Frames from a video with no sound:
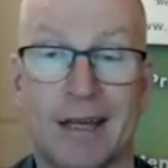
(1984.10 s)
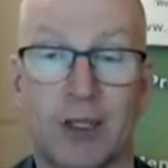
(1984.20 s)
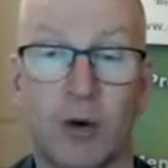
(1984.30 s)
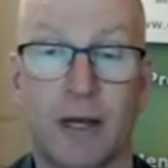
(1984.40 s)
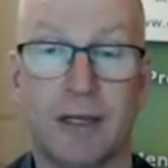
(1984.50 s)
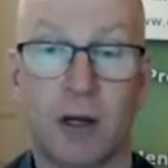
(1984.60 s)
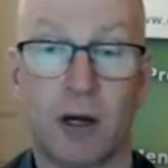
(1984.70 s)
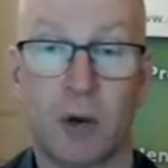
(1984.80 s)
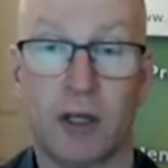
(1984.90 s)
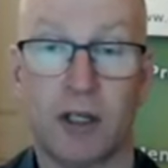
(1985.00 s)
Julie's got a
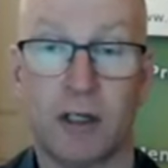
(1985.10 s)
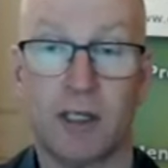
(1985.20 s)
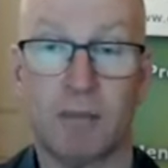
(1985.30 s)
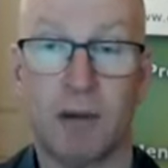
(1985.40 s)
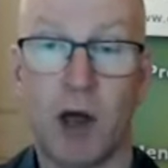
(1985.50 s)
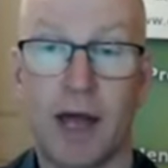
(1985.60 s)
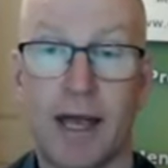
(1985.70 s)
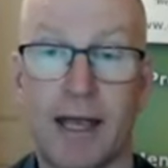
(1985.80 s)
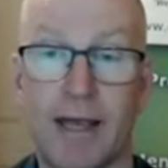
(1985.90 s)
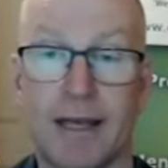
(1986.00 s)
question.
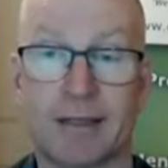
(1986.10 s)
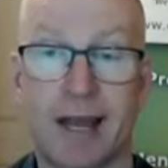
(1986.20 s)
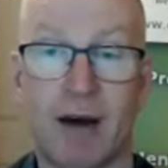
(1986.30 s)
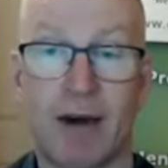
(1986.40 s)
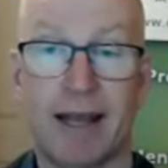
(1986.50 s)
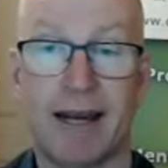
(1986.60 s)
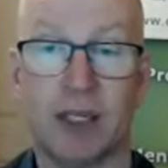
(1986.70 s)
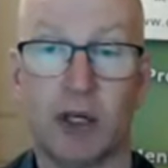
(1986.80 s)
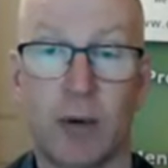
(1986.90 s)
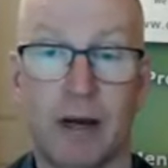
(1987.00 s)
Supply is currently an
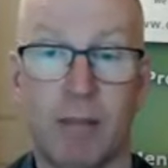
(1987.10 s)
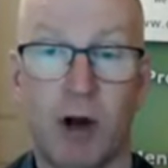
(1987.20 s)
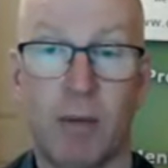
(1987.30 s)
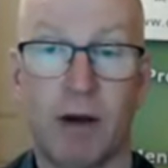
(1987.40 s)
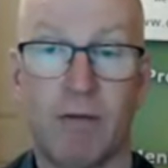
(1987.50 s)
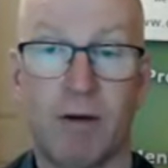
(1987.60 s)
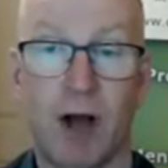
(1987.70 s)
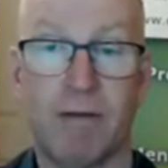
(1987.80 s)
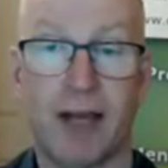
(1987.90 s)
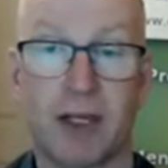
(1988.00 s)
issue in Melbourne.
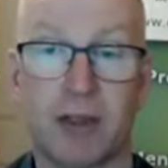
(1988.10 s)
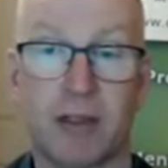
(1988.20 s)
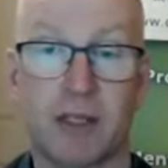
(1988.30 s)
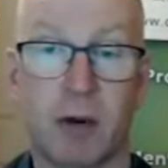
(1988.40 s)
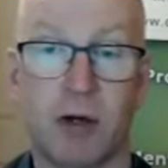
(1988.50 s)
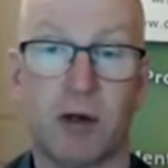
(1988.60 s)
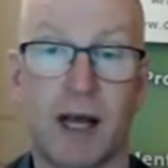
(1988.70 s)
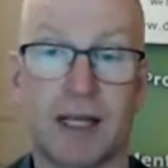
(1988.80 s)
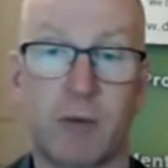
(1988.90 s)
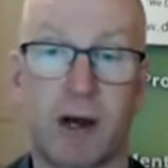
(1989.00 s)
5 agents I spoke to
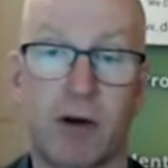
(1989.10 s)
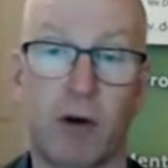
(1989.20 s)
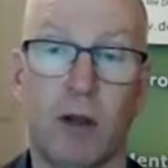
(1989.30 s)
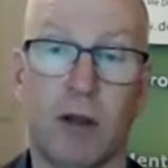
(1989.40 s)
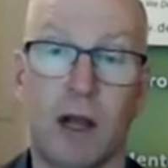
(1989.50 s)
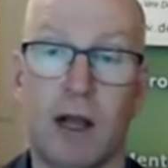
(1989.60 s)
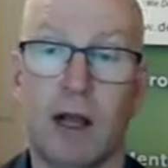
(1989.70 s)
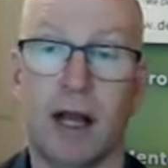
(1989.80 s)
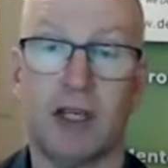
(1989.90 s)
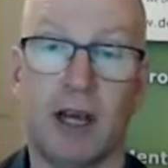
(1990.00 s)
last week are all
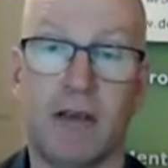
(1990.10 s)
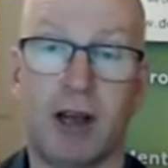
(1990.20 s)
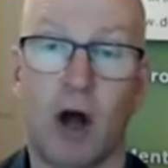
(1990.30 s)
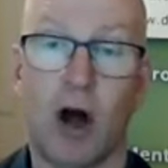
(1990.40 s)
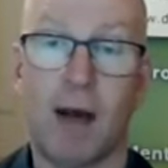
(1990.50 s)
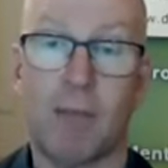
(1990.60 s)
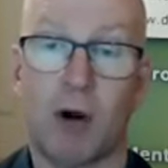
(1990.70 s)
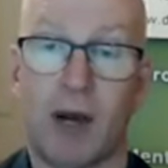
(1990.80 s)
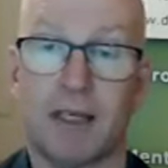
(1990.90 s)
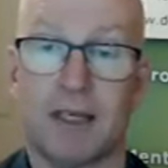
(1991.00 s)
achieving higher
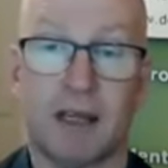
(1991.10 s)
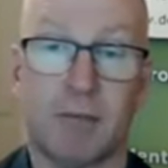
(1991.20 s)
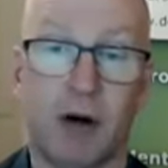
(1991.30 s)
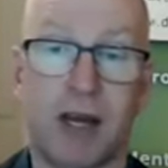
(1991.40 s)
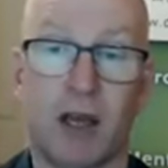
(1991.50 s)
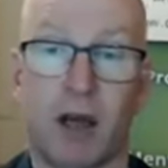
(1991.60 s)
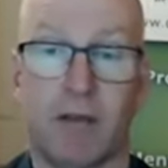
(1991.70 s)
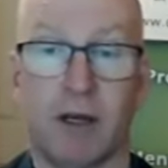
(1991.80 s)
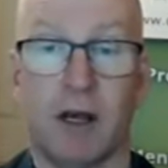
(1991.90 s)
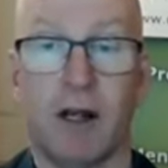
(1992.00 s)
prices than
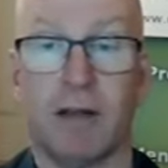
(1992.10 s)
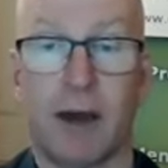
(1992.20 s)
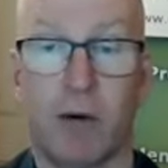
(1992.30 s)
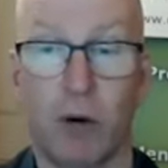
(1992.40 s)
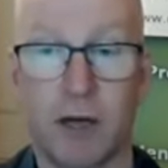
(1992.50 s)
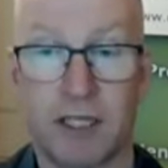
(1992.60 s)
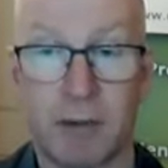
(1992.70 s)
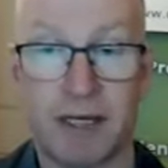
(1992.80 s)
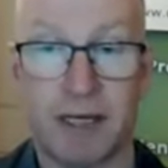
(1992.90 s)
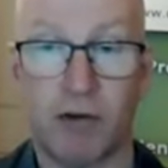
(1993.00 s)
pre-COVID. They were all
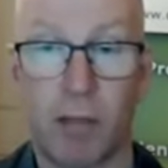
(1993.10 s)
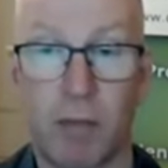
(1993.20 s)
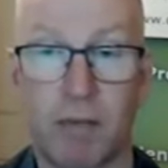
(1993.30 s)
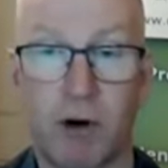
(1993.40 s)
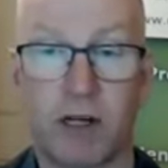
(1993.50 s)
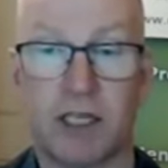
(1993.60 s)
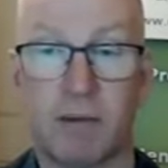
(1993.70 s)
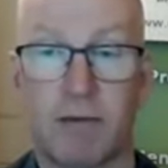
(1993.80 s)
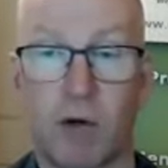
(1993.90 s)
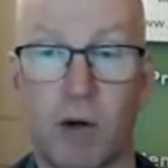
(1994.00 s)
expecting drop in prices
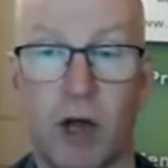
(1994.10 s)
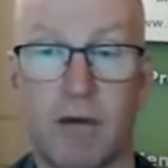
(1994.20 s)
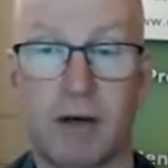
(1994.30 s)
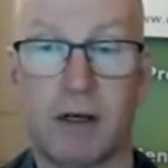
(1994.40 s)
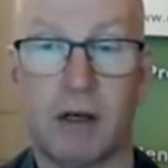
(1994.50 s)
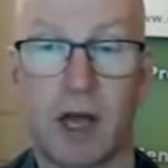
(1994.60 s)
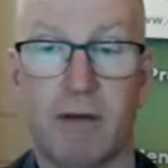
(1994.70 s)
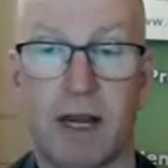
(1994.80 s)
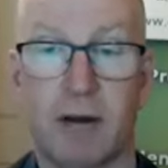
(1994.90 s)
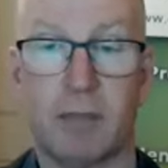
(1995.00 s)
before COVID.
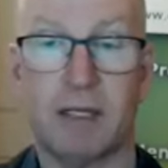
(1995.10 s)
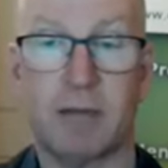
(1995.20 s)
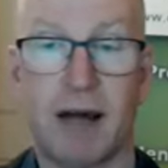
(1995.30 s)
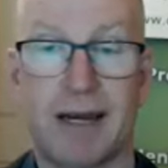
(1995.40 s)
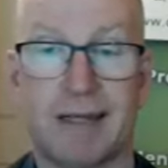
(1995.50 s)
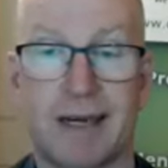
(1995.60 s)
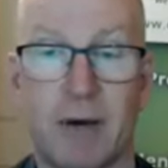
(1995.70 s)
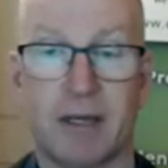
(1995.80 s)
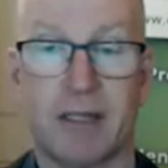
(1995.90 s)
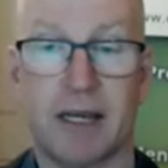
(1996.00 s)
COVID hit, but demand is
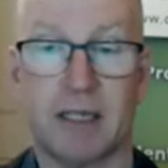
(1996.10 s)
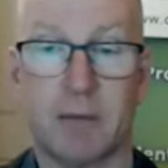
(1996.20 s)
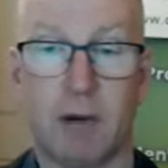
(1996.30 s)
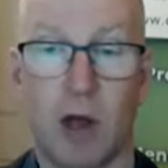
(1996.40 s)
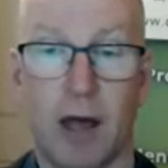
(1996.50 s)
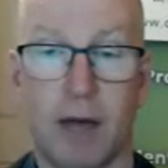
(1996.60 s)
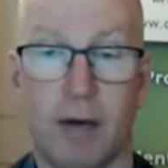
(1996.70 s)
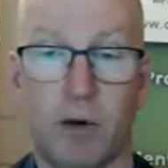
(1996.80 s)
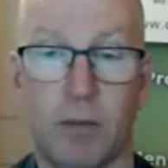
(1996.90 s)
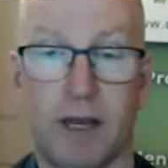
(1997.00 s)
now exceeding supply. It
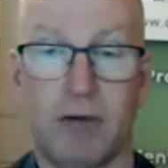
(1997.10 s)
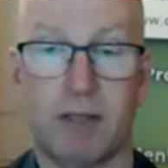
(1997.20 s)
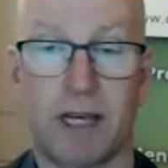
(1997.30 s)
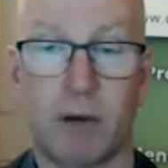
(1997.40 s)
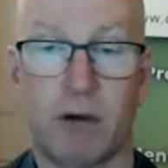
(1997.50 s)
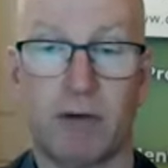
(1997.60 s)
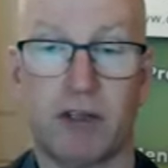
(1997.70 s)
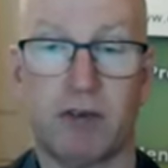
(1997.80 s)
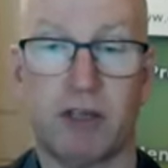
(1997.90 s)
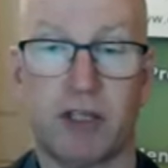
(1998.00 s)
will be interesting when
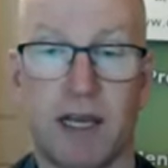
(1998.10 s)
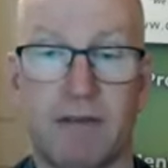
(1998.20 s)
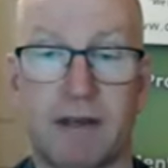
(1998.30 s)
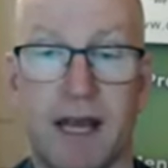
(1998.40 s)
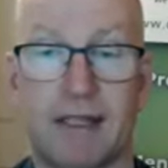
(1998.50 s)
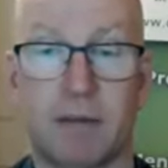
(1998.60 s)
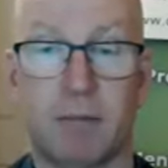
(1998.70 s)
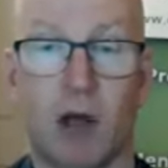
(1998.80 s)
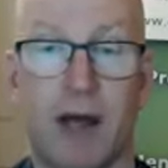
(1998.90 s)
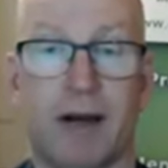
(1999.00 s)
restrictions lift and
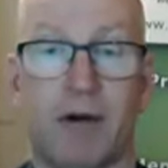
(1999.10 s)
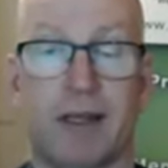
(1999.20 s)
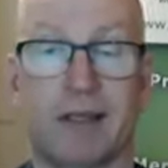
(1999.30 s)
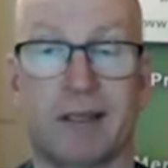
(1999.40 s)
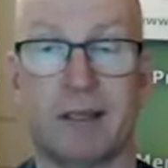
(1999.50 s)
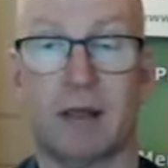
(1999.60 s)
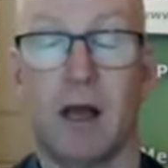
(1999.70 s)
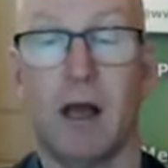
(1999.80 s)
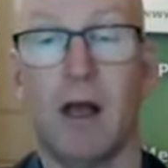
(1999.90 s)
supply increases.